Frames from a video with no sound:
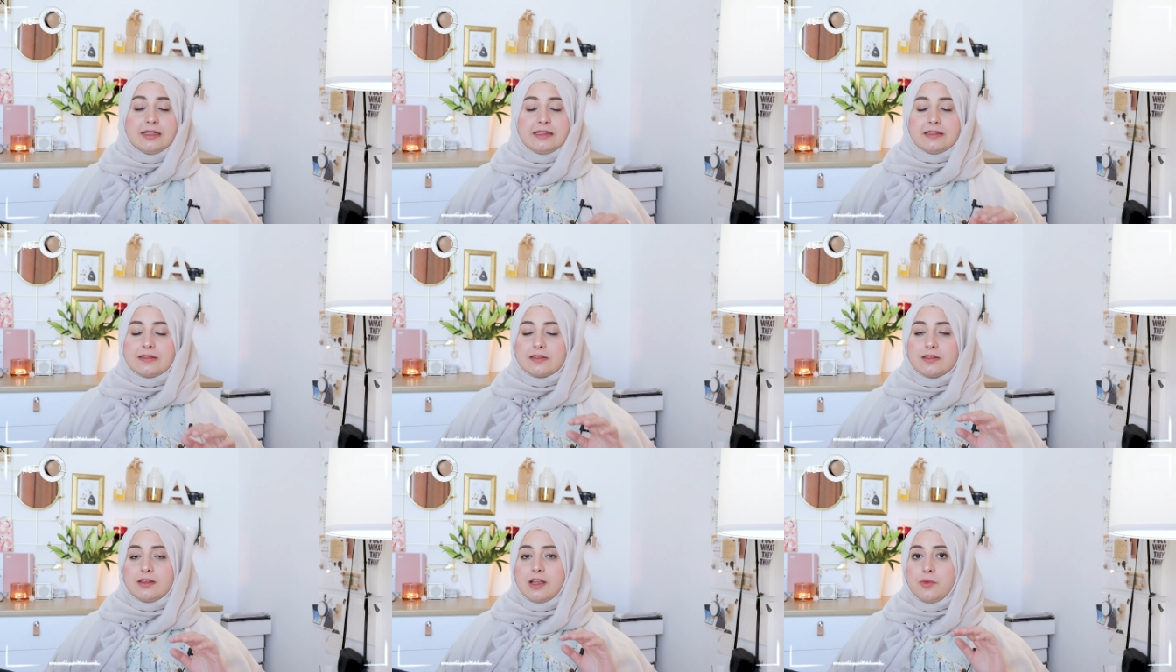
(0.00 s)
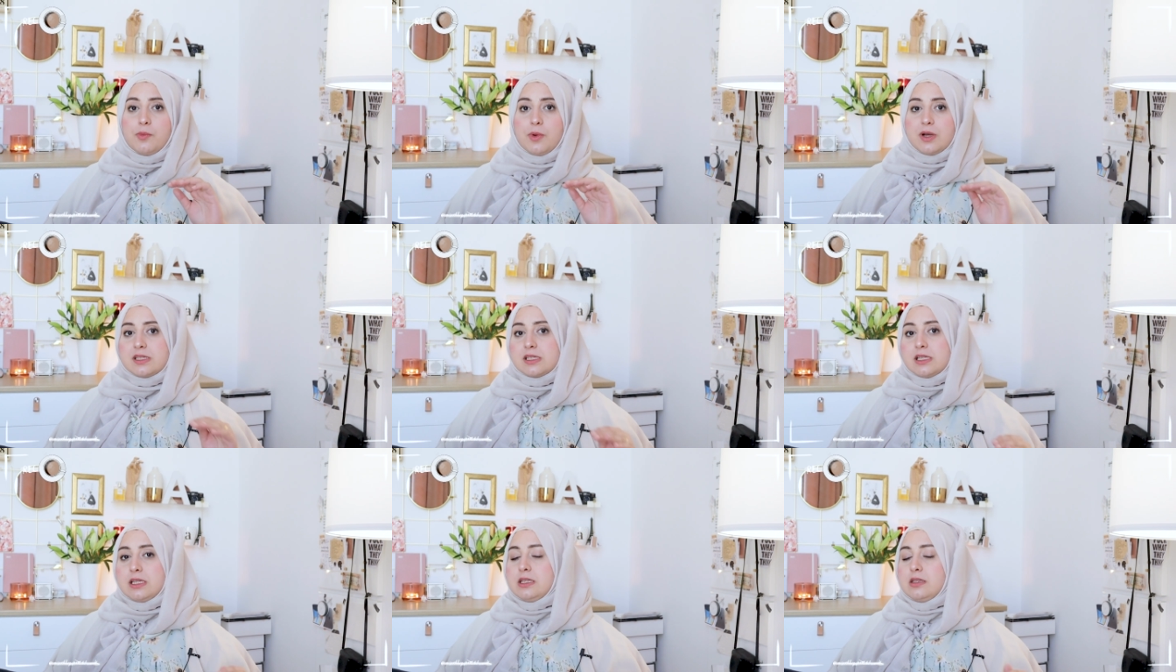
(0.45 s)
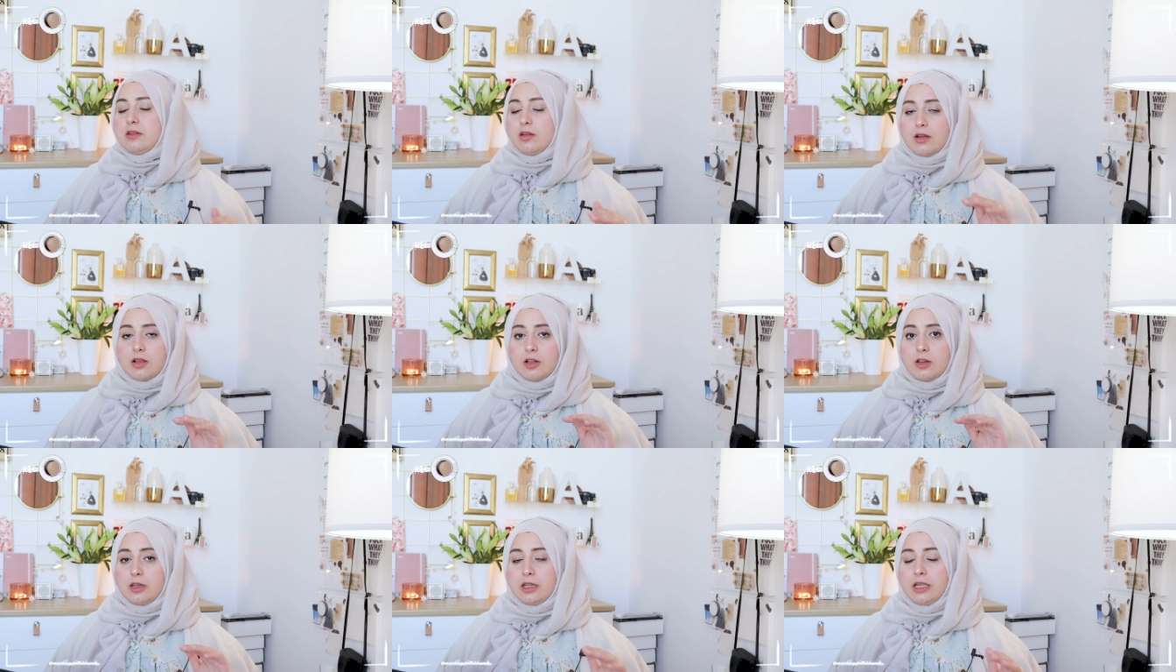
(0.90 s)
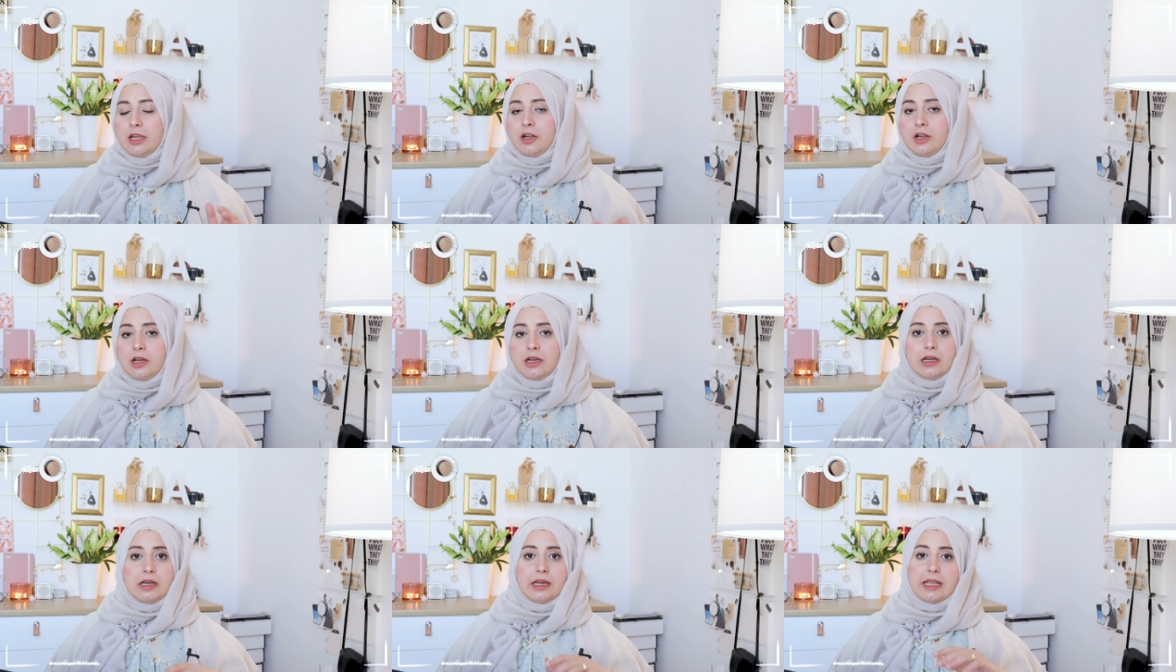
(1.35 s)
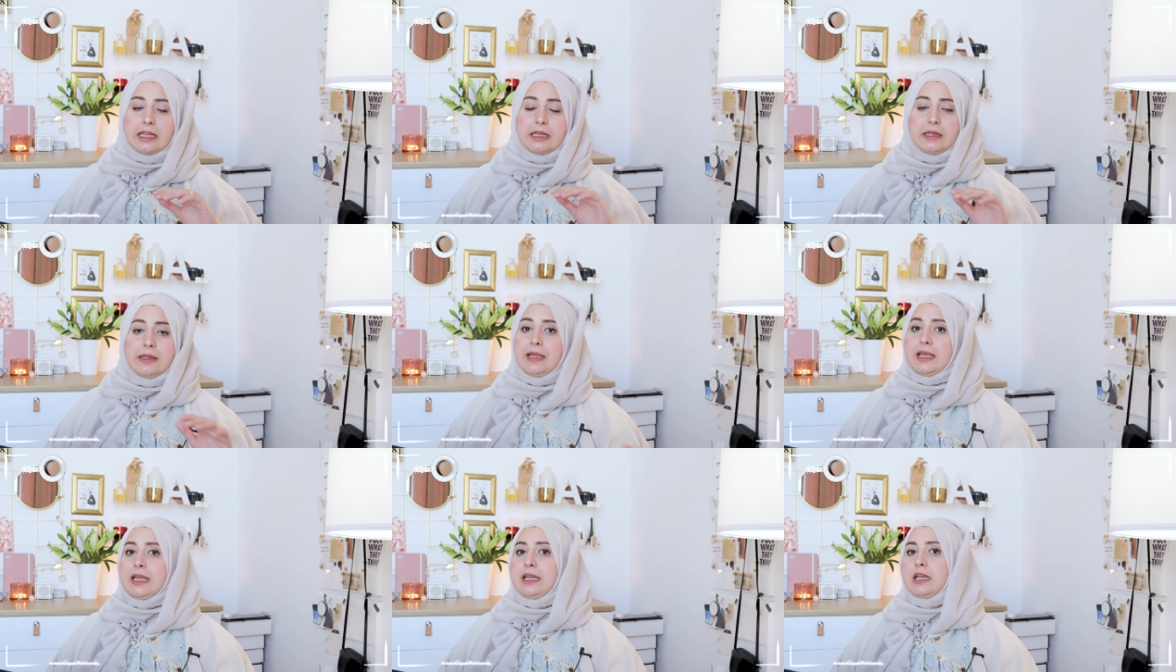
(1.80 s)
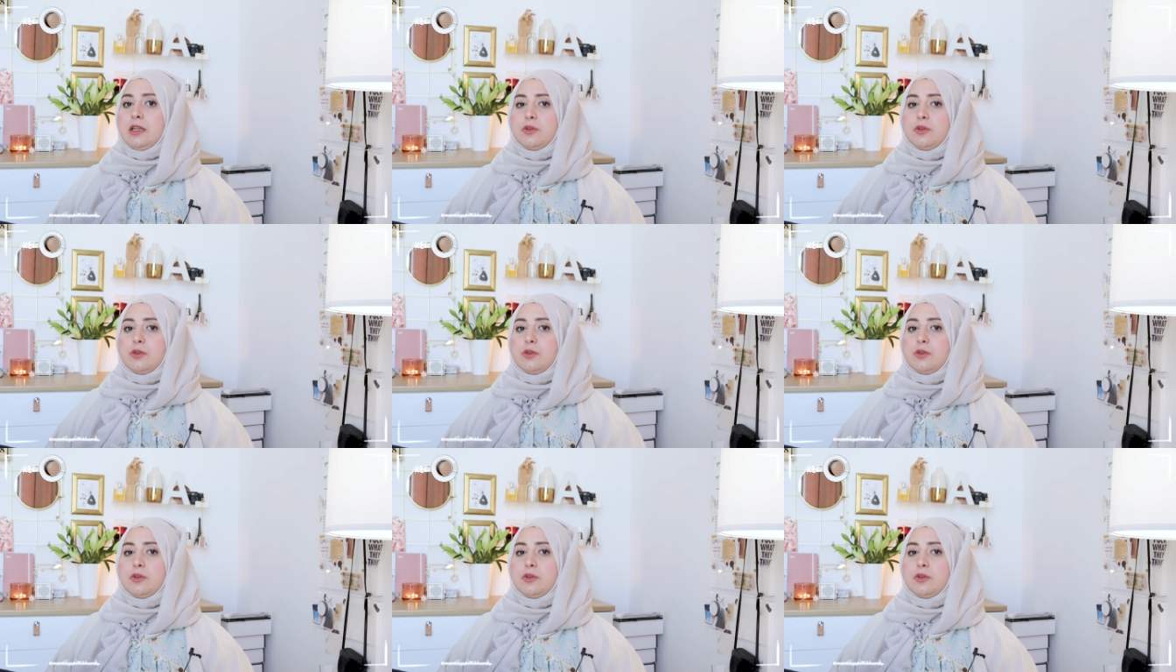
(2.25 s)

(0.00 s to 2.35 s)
It wasn't clean.